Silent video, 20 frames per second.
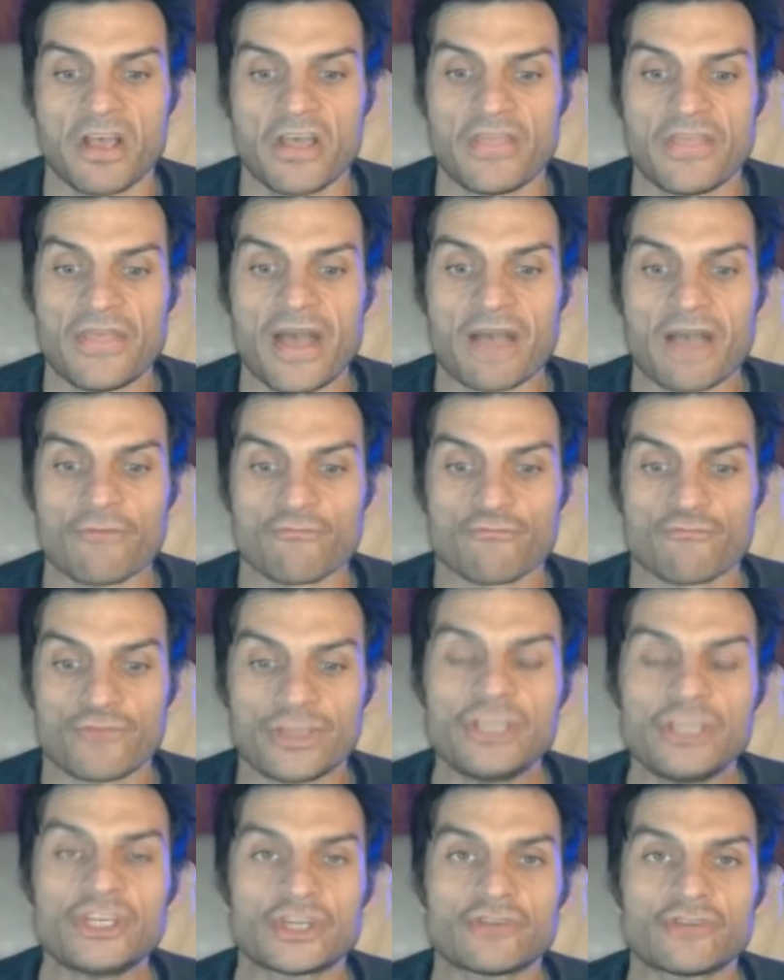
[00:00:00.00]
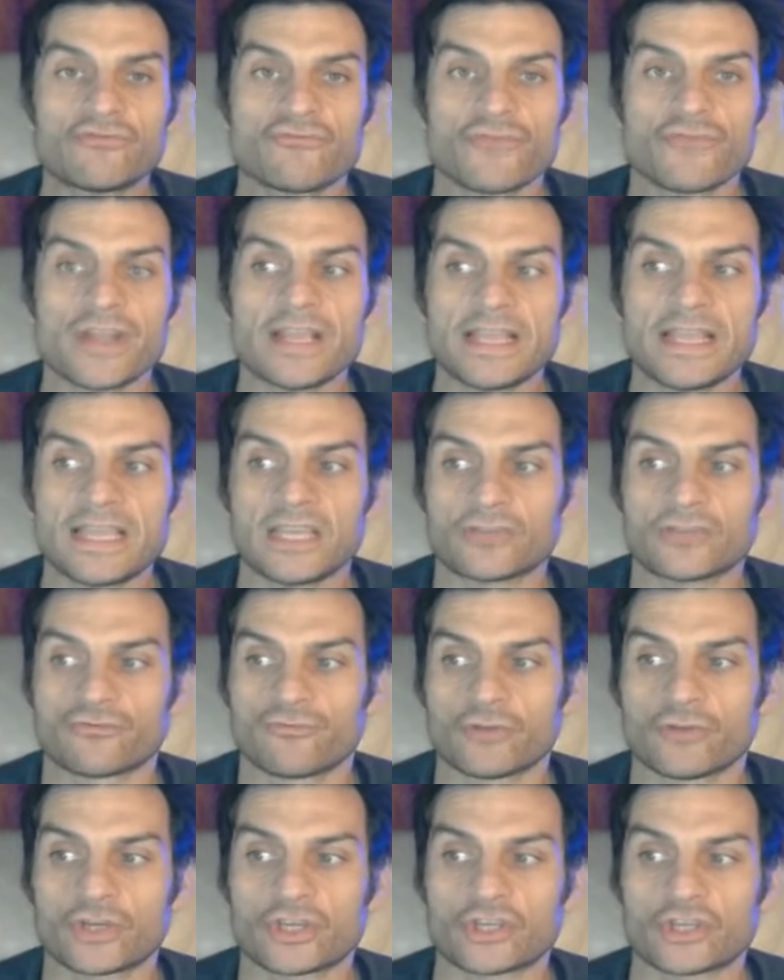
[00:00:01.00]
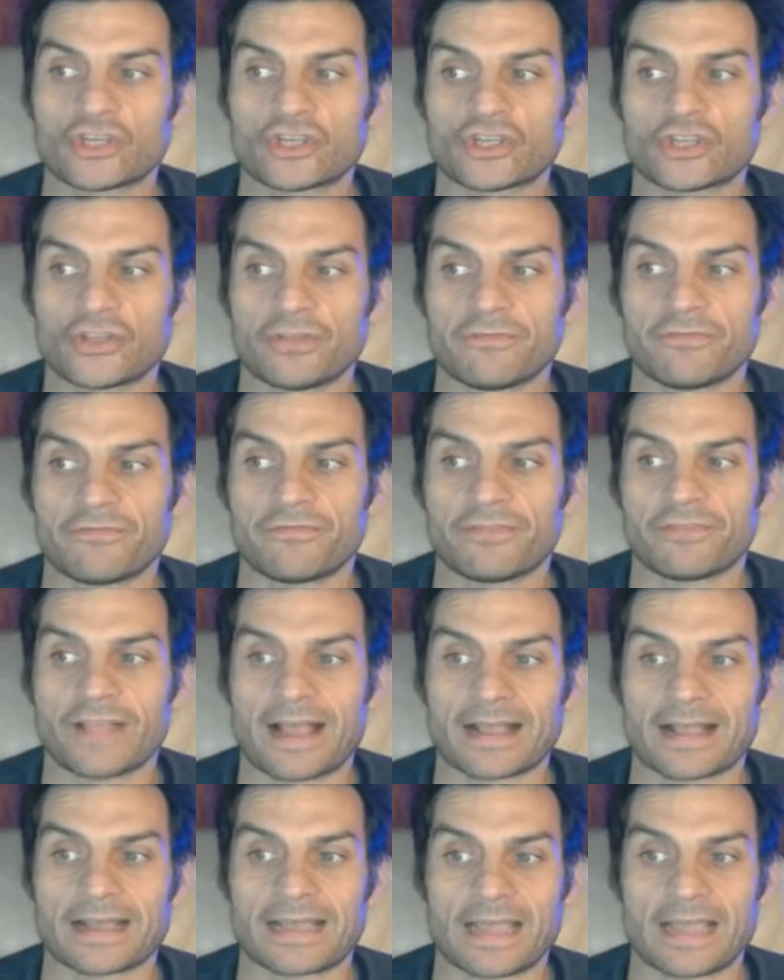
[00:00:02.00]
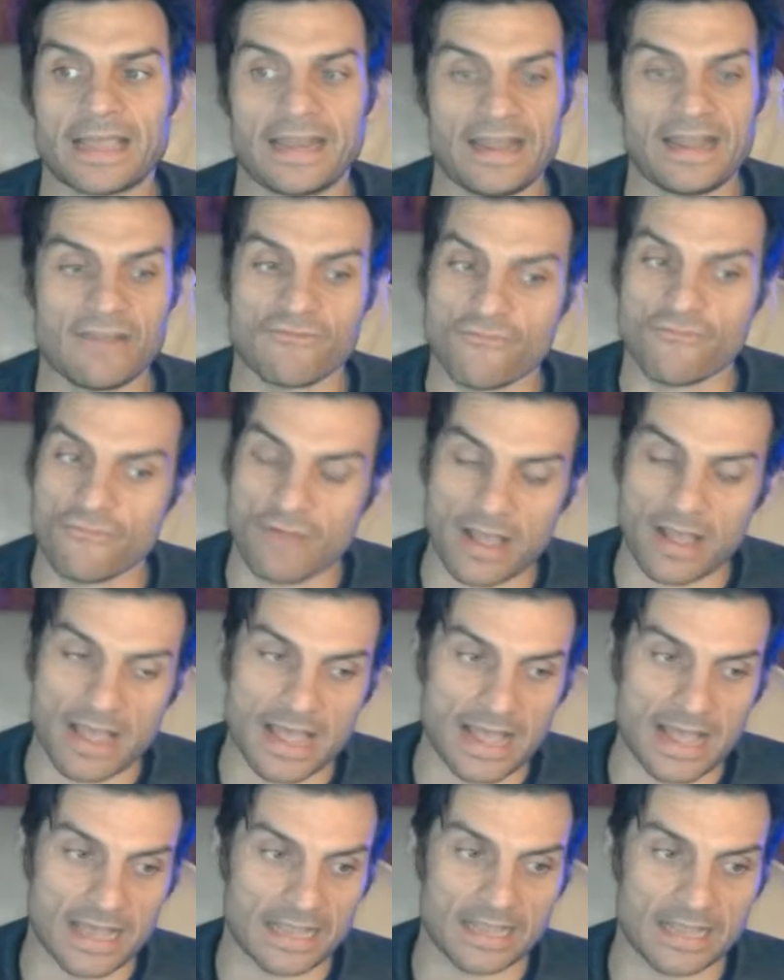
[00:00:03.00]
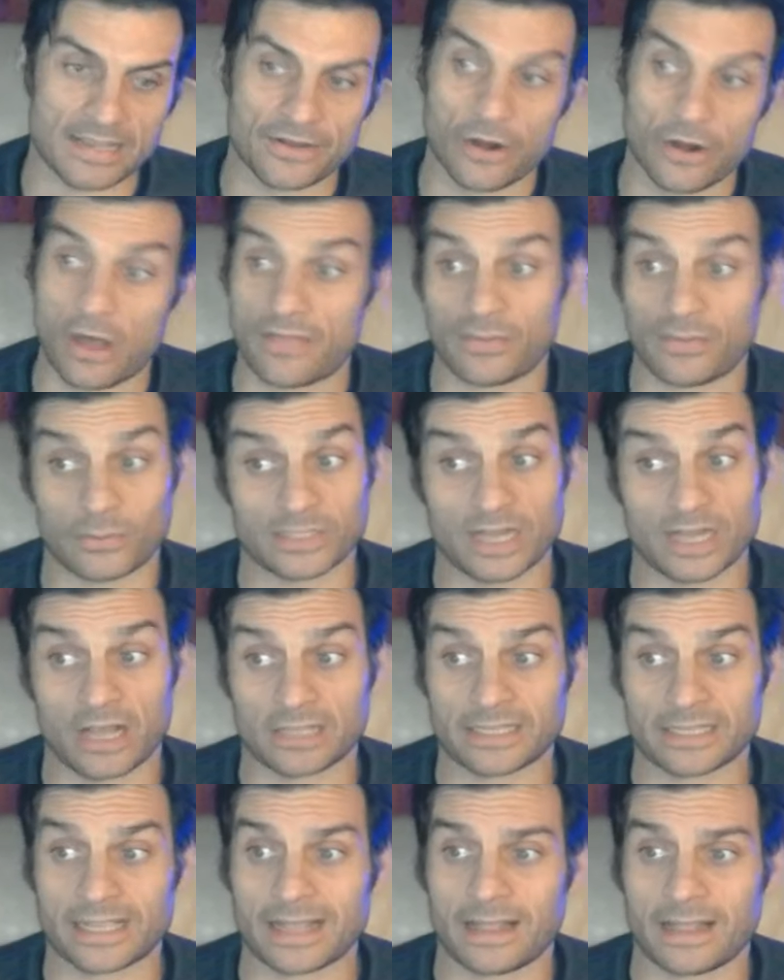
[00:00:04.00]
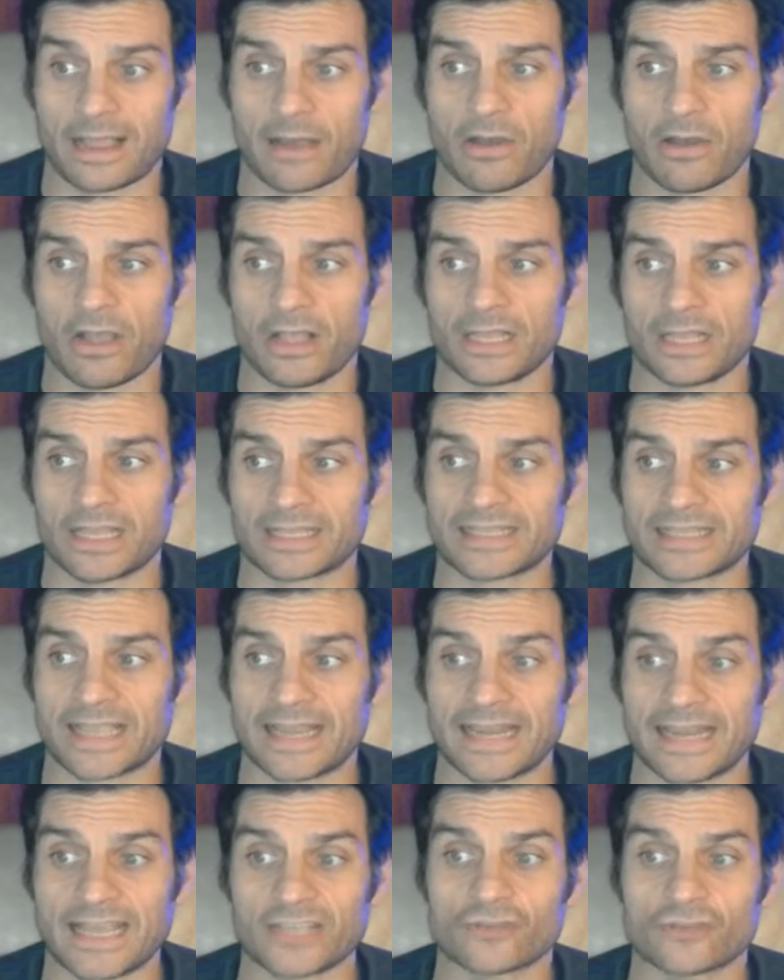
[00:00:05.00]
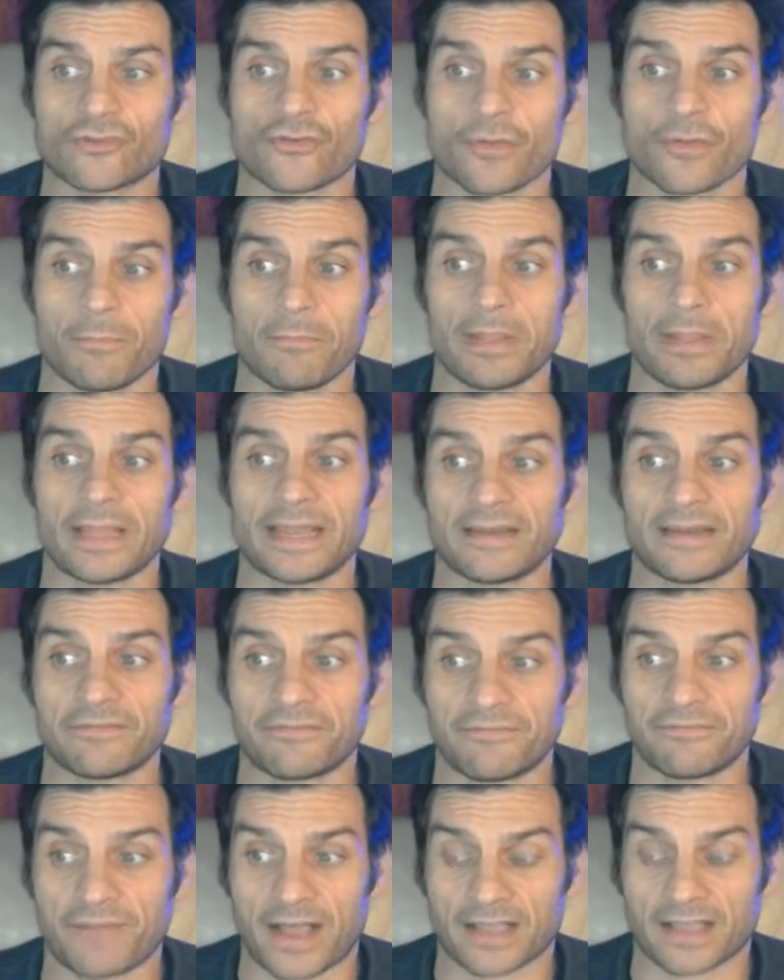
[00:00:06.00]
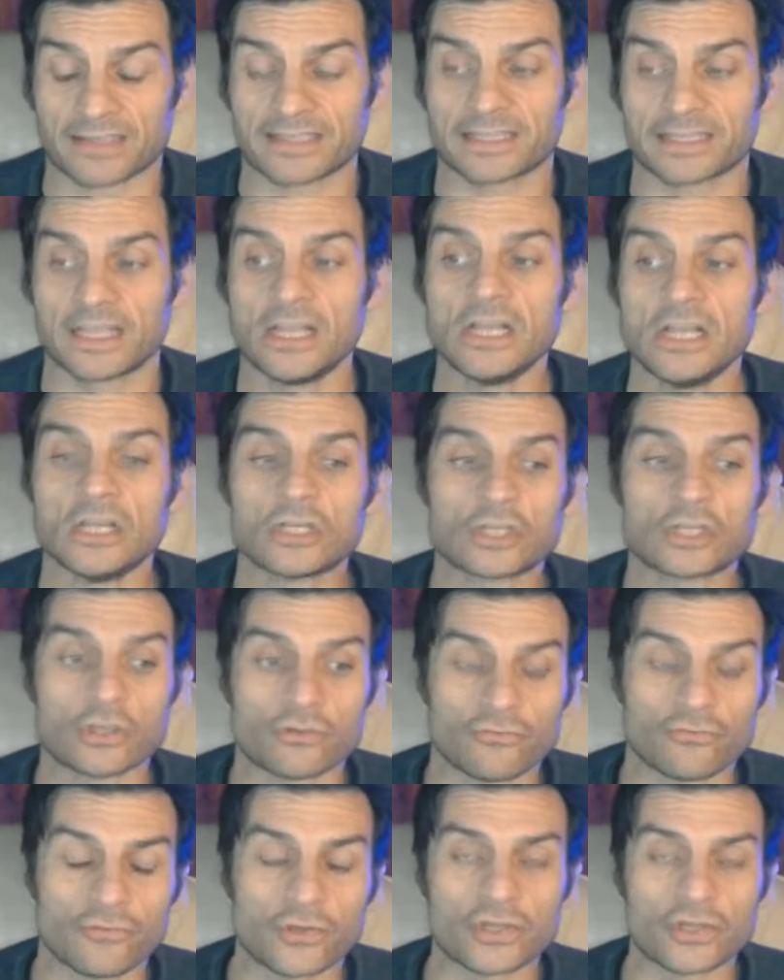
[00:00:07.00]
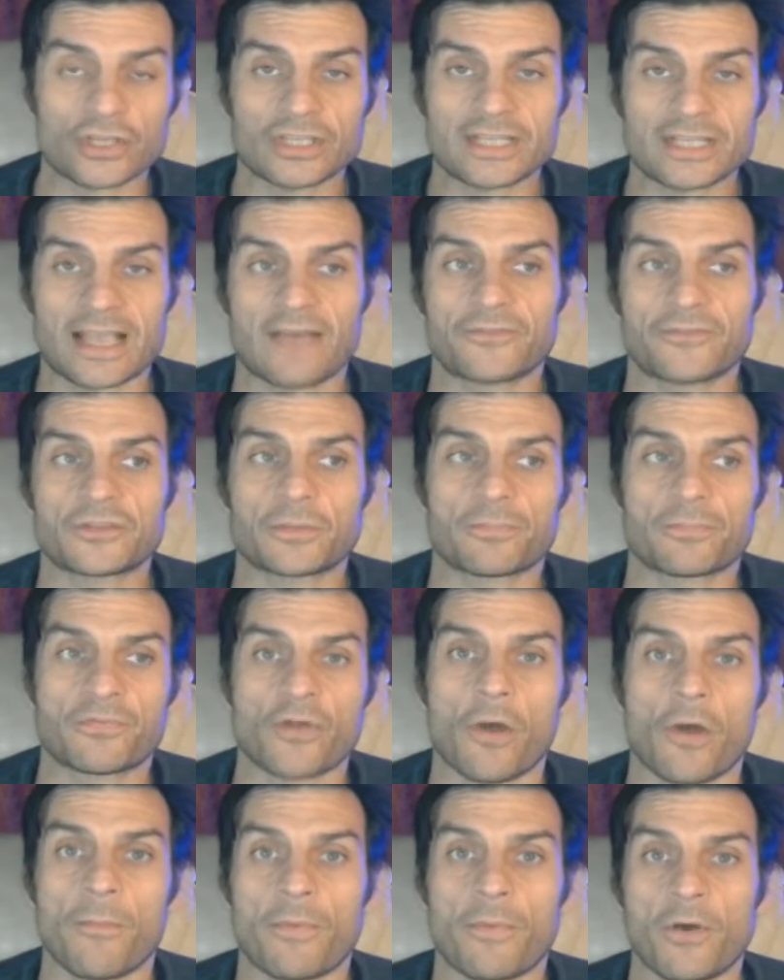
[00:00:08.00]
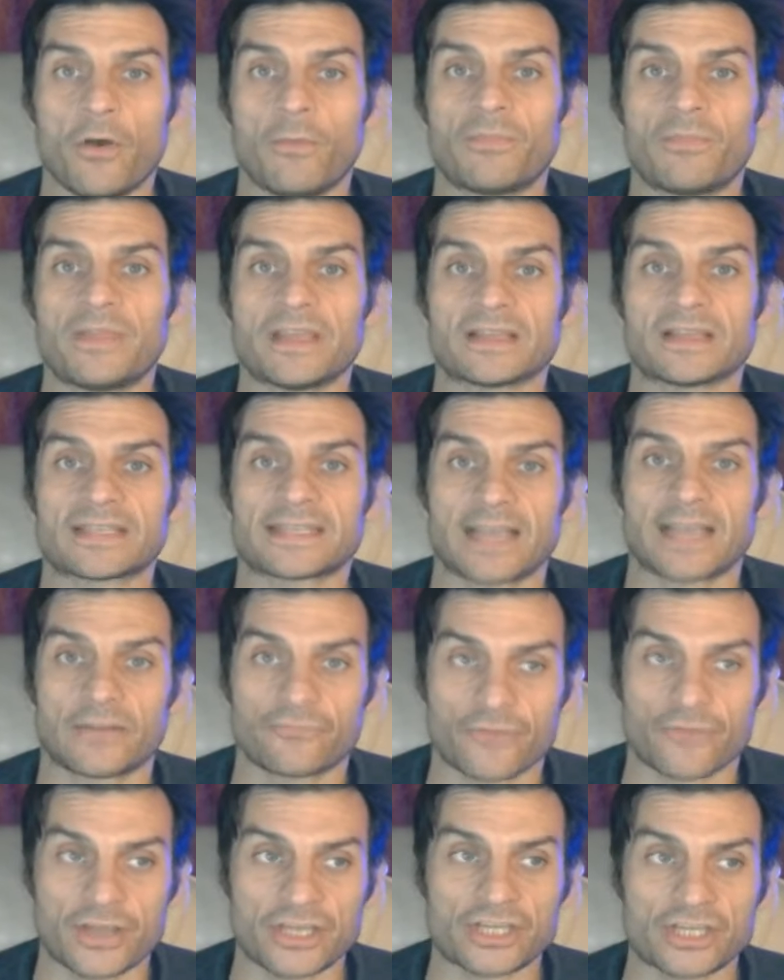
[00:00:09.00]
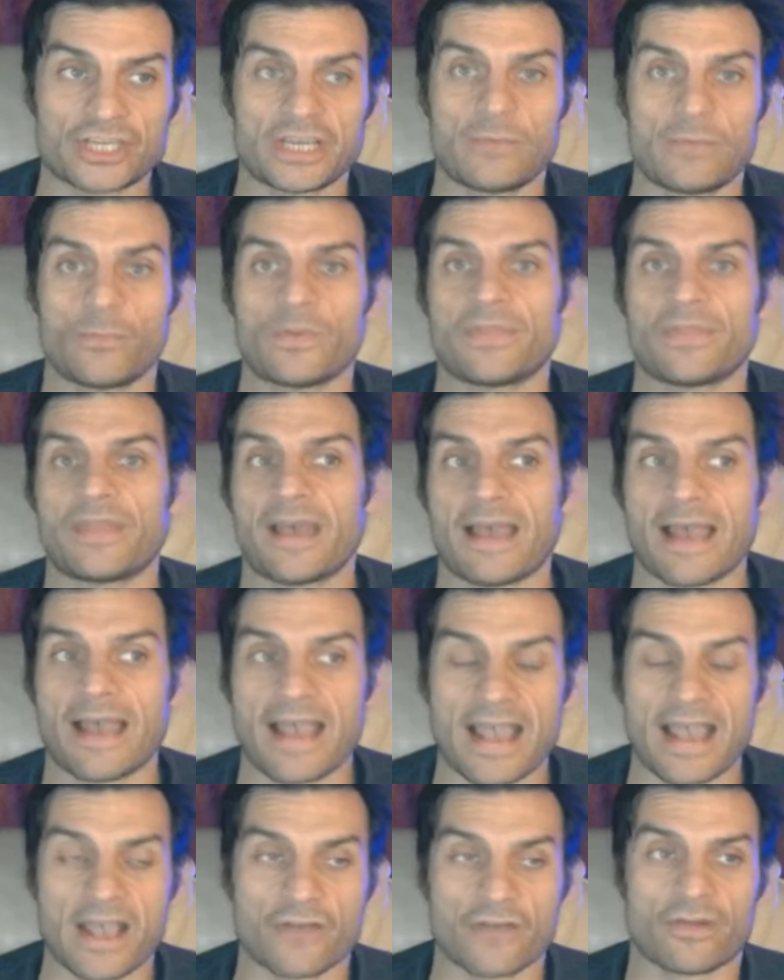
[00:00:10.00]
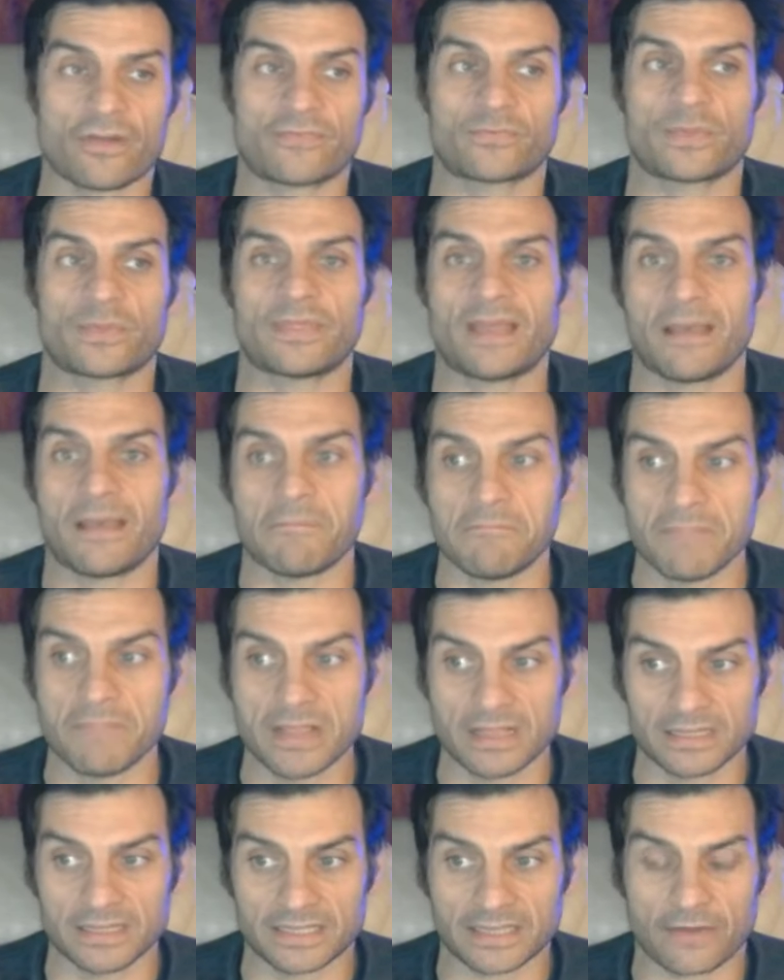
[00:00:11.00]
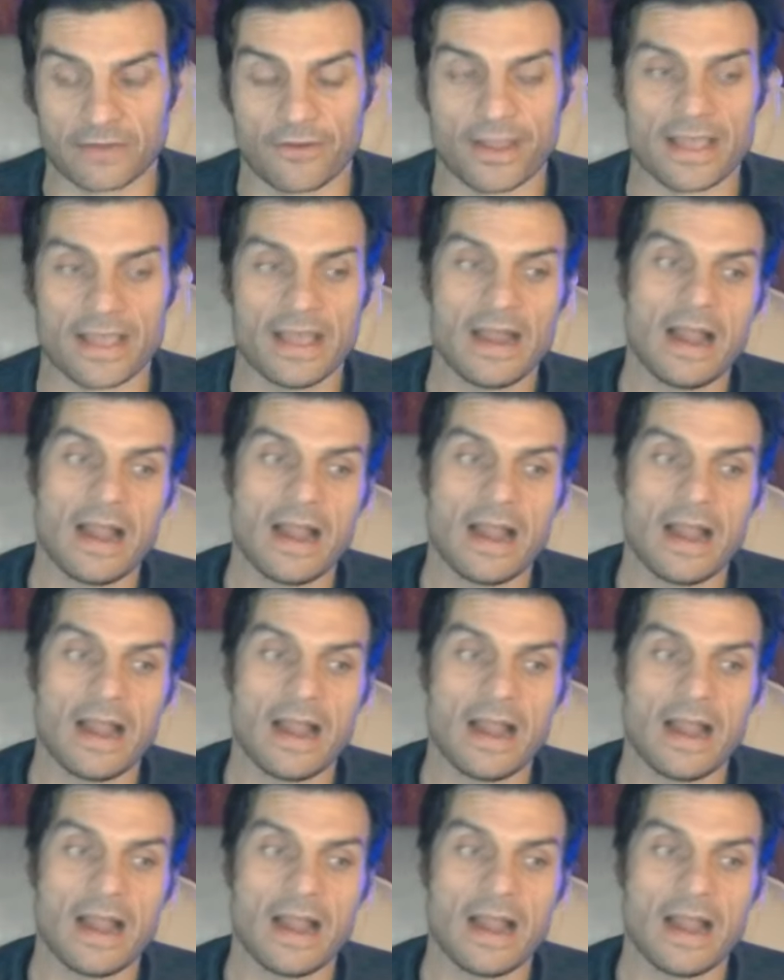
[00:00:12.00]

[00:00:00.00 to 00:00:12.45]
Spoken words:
that region really is Russia's southern flank, and there was an article out earlier saying it's crumbling fast. So the Russians have to prop up the Assad regime with their aircraft, with their military,